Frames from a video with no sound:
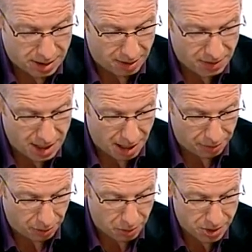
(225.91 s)
David
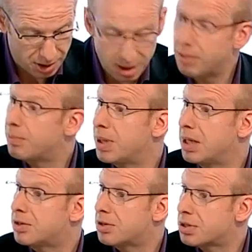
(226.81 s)
Southall, was the
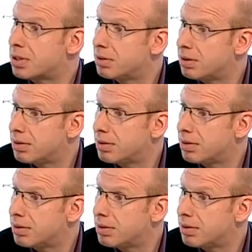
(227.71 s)
paediatrician.